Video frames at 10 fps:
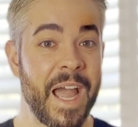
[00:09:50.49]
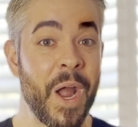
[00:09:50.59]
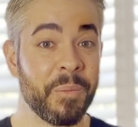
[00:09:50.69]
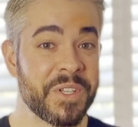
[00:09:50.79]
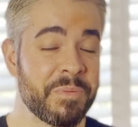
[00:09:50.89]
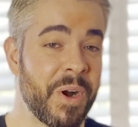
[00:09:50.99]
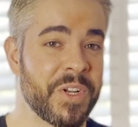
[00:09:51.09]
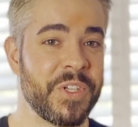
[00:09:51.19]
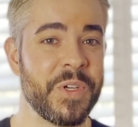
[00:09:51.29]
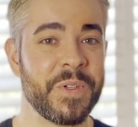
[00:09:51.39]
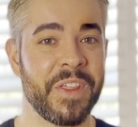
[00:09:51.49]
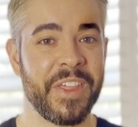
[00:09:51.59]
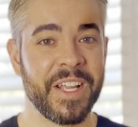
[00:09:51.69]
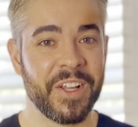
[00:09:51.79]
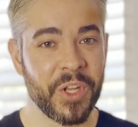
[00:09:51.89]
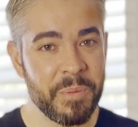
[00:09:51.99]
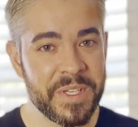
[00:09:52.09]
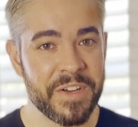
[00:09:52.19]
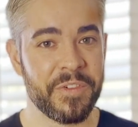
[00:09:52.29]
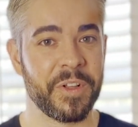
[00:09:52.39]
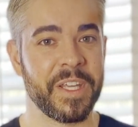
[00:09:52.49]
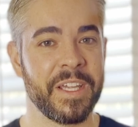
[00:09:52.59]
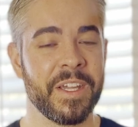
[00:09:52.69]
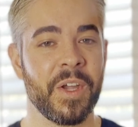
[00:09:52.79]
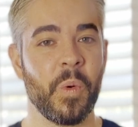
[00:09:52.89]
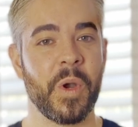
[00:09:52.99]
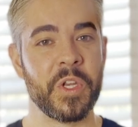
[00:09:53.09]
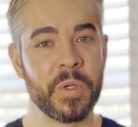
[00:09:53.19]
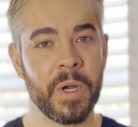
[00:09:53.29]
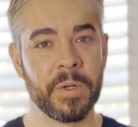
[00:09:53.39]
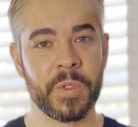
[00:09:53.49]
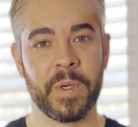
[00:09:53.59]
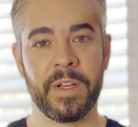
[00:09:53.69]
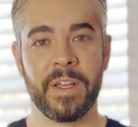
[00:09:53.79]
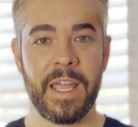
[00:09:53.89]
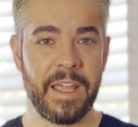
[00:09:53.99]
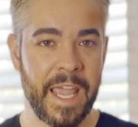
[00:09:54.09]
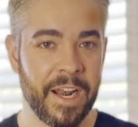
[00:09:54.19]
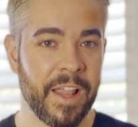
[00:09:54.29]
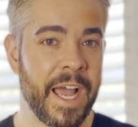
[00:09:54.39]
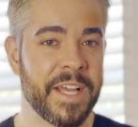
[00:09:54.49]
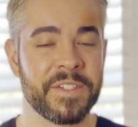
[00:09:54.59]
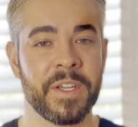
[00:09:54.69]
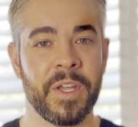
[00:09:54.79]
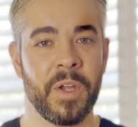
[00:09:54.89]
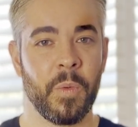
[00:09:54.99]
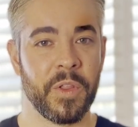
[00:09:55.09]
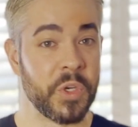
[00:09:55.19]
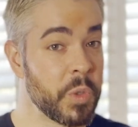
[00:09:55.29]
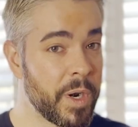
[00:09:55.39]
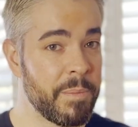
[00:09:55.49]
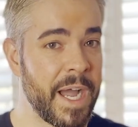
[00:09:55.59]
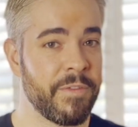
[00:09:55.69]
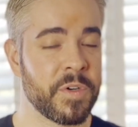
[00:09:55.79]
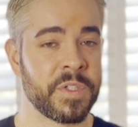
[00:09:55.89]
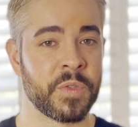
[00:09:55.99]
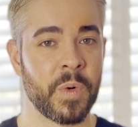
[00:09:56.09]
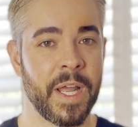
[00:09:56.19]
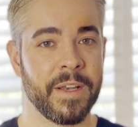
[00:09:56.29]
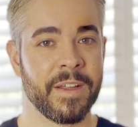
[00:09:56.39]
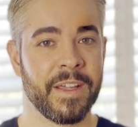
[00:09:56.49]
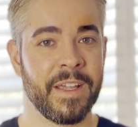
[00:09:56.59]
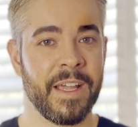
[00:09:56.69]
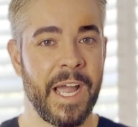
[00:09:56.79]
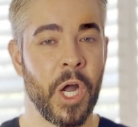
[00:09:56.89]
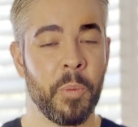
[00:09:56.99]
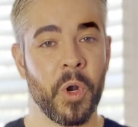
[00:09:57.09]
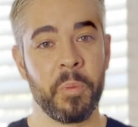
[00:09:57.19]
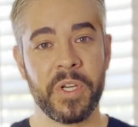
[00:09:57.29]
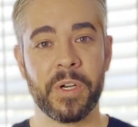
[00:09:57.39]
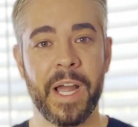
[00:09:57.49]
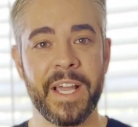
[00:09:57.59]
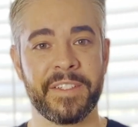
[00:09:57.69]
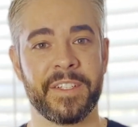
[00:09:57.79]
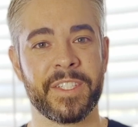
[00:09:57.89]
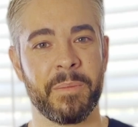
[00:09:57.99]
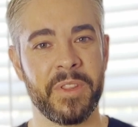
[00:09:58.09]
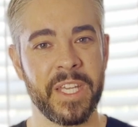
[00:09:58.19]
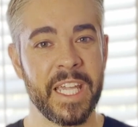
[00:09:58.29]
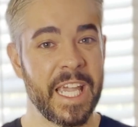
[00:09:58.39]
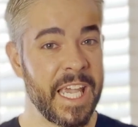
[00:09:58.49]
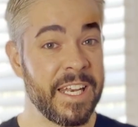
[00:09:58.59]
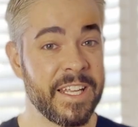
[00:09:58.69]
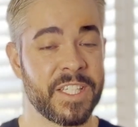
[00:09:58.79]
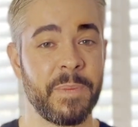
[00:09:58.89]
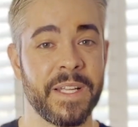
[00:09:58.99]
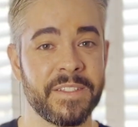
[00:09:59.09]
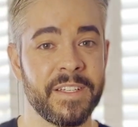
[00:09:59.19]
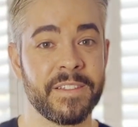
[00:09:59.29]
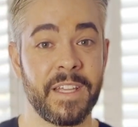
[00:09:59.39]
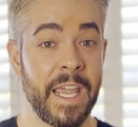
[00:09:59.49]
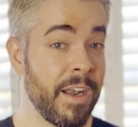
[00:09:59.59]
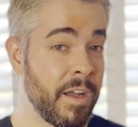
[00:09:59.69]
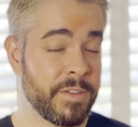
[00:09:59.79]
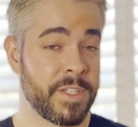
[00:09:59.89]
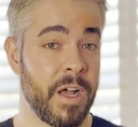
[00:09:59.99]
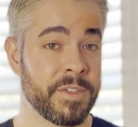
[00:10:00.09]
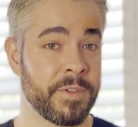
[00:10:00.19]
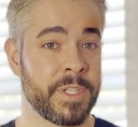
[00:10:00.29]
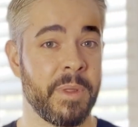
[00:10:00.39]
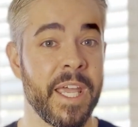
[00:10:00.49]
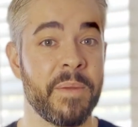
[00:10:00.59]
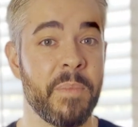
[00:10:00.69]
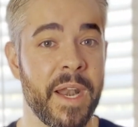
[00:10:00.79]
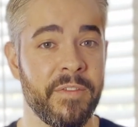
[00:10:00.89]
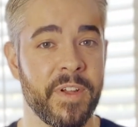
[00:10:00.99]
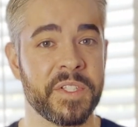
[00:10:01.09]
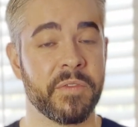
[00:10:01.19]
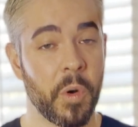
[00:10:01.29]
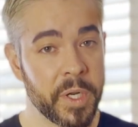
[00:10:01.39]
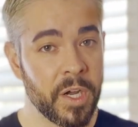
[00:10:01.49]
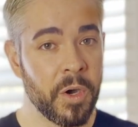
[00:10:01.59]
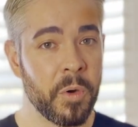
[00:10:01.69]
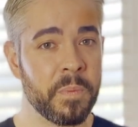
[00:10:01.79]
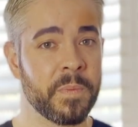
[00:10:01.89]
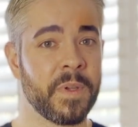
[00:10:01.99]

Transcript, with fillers: I hope this sparked you to think a little bit differently when you go to analyze whether you want to buy versus rent. I hope it opened your eyes to some of the hidden expenses and also some of the hidden benefits of owning a home.